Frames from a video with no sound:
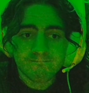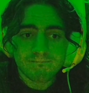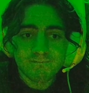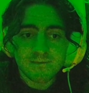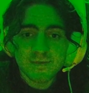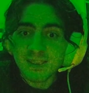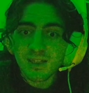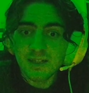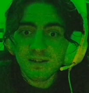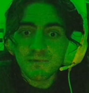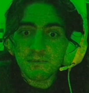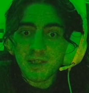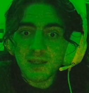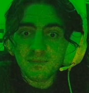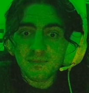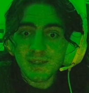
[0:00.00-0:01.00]
Still haven't
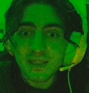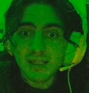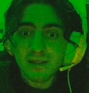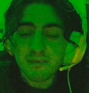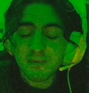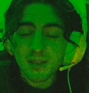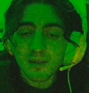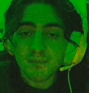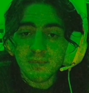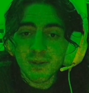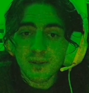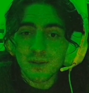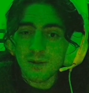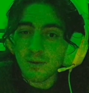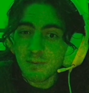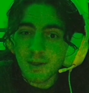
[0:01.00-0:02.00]
been able to send my
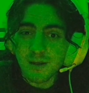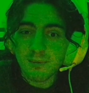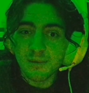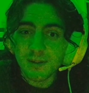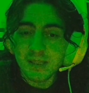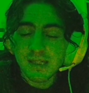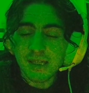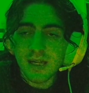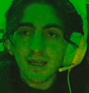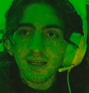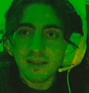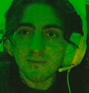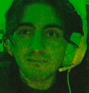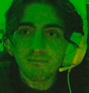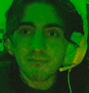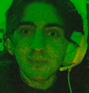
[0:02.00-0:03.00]
computer. I'll be able to send it
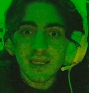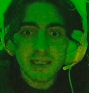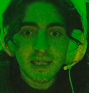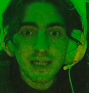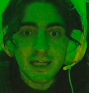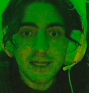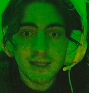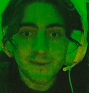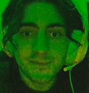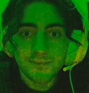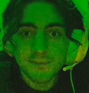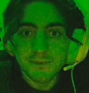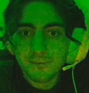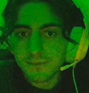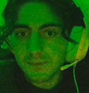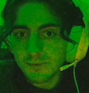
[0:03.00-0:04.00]
Monday
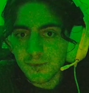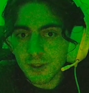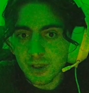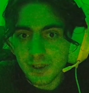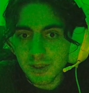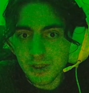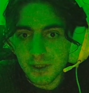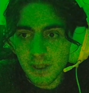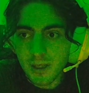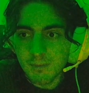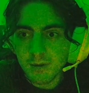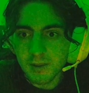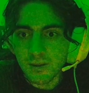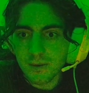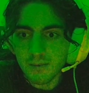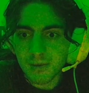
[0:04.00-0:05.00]
into the shop,
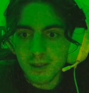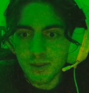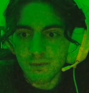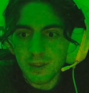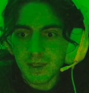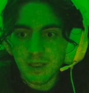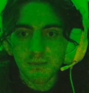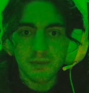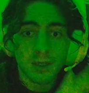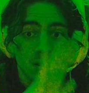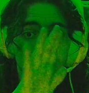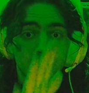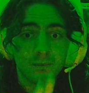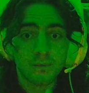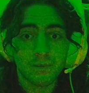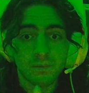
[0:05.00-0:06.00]
and then it'll be a week. But
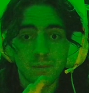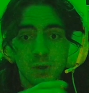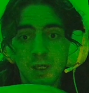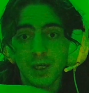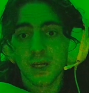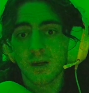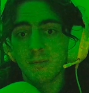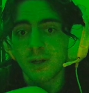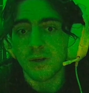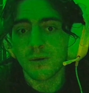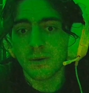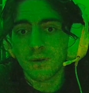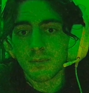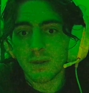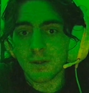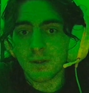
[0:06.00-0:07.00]
I'm working on my old
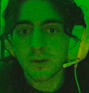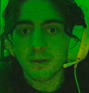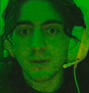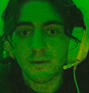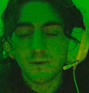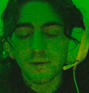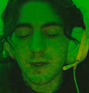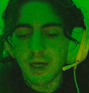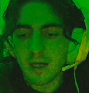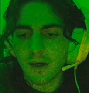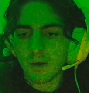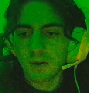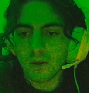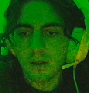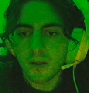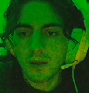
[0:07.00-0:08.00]
computer for now.
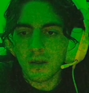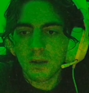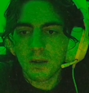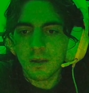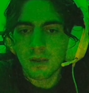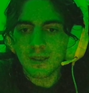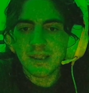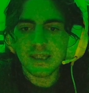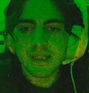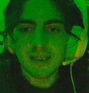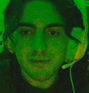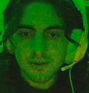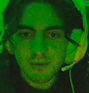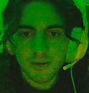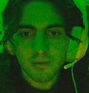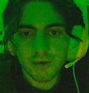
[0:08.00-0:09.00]
Seems
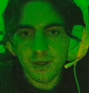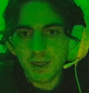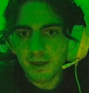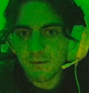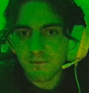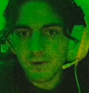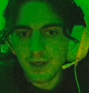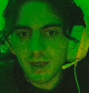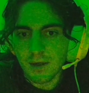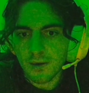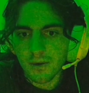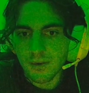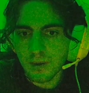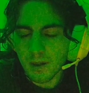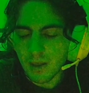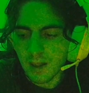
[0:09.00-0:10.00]
to be working for now,
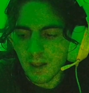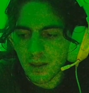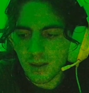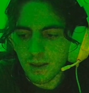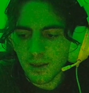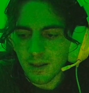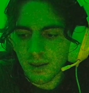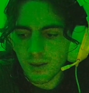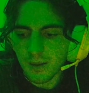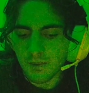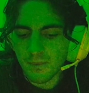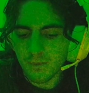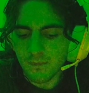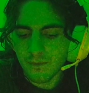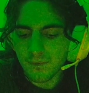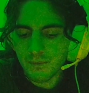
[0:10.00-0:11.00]
and
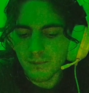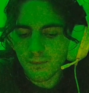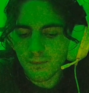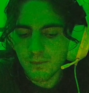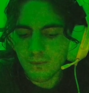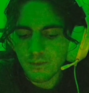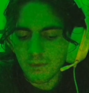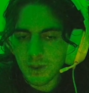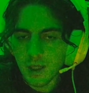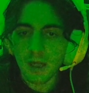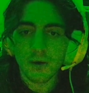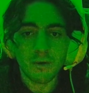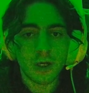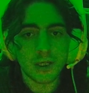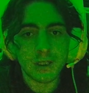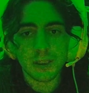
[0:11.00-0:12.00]
kind of
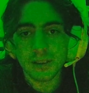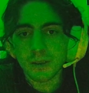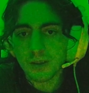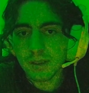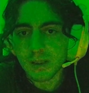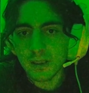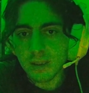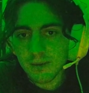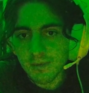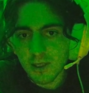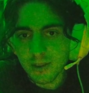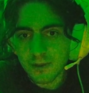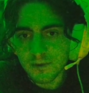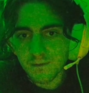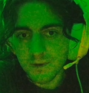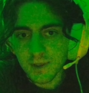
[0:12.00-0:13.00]
wanted to do something
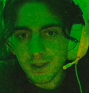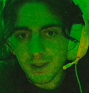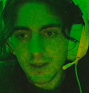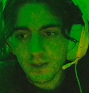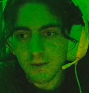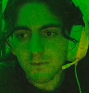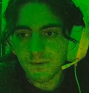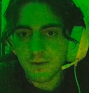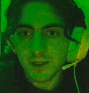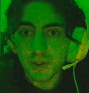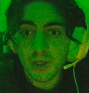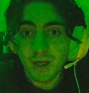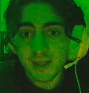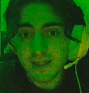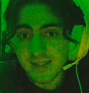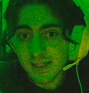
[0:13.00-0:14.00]
special for y'all. Finish
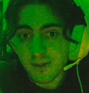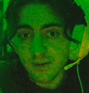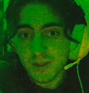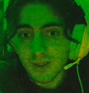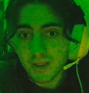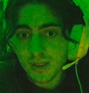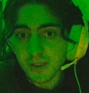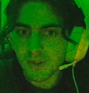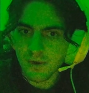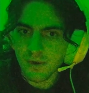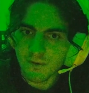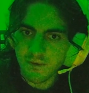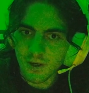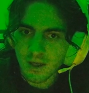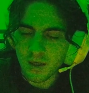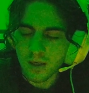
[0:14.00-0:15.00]
out a series so
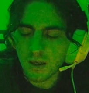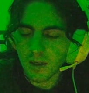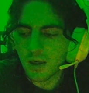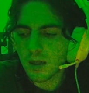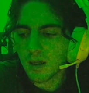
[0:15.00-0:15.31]
far,